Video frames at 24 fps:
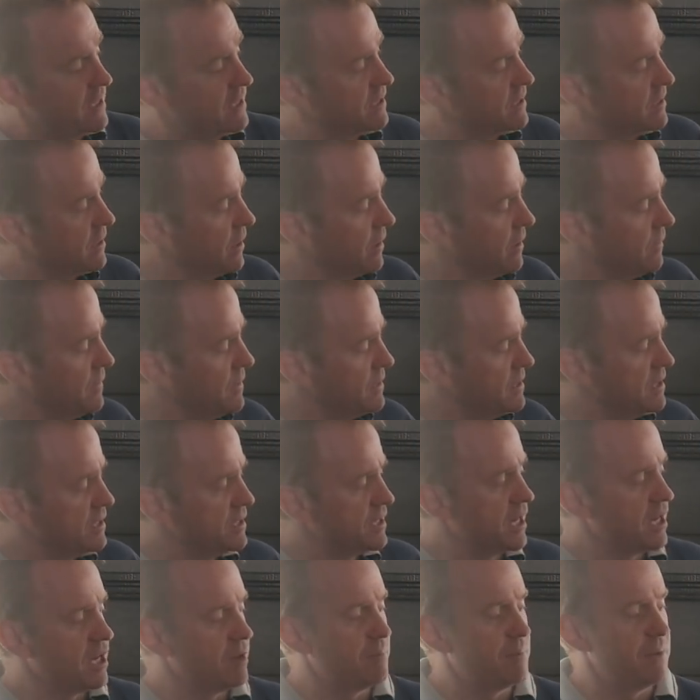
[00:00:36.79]
So this is
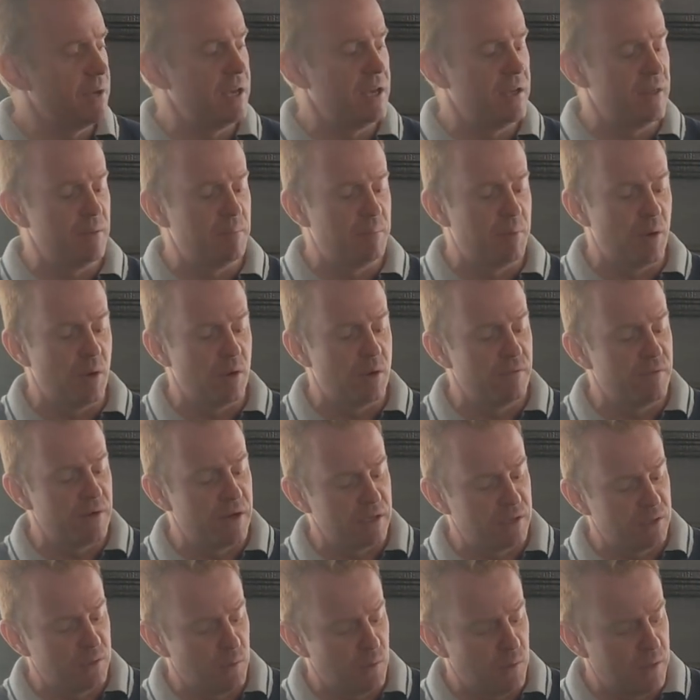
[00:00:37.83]
going to be the bulk of
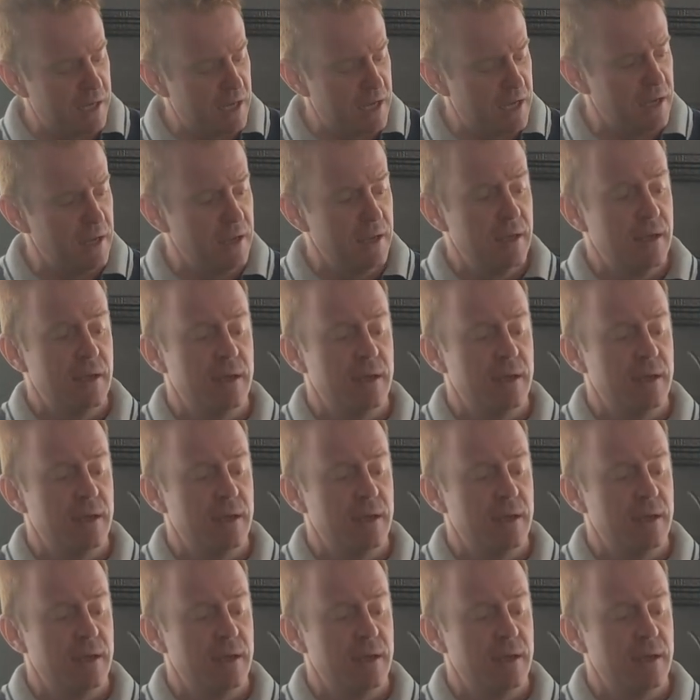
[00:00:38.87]
our talking